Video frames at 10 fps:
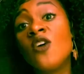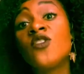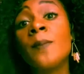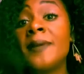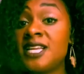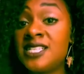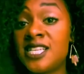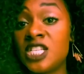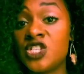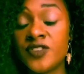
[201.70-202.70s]
For many
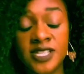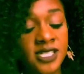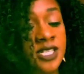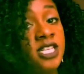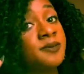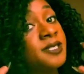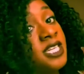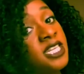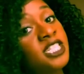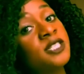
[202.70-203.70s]
centuries, the
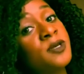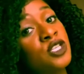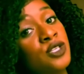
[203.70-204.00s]
obsidian has been